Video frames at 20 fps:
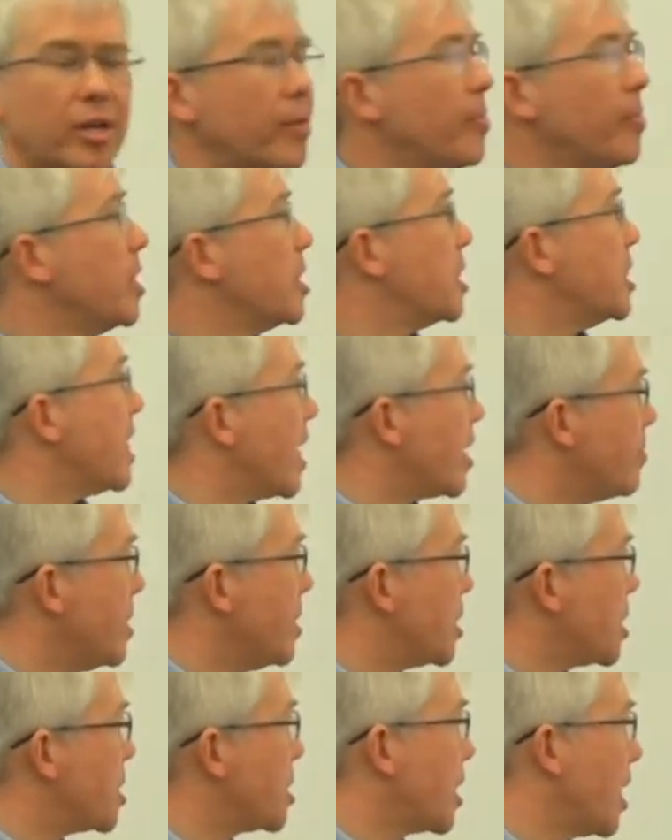on this
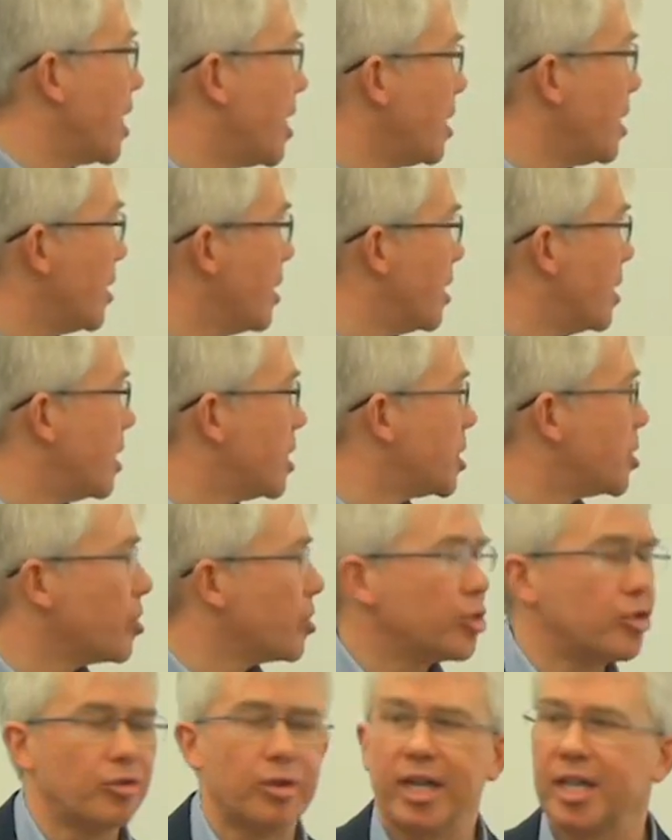nanometer scale, and it's
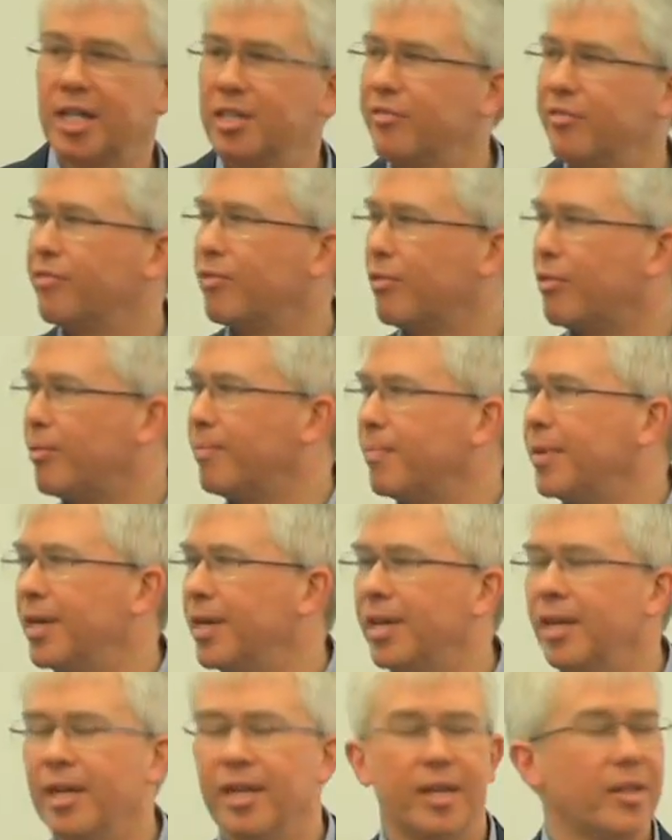on track to form
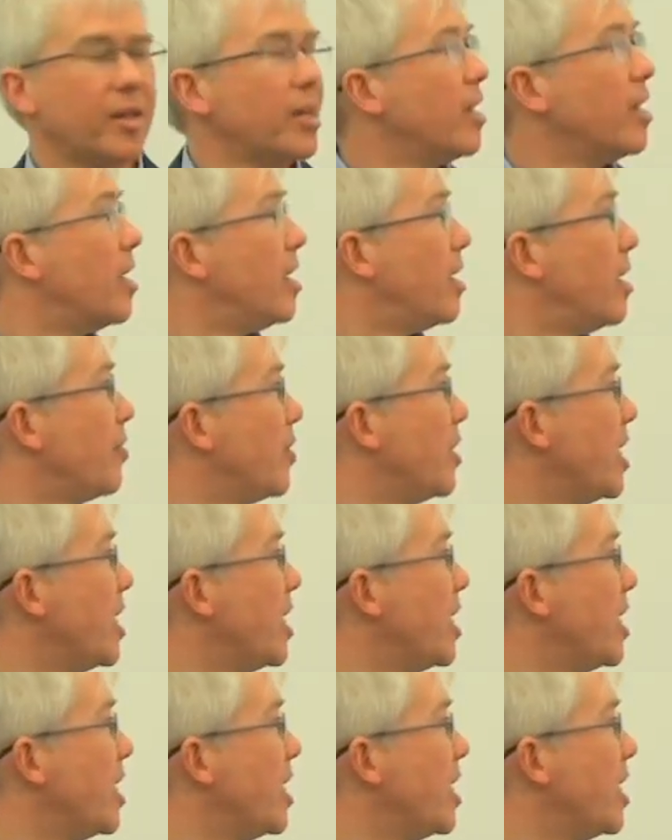the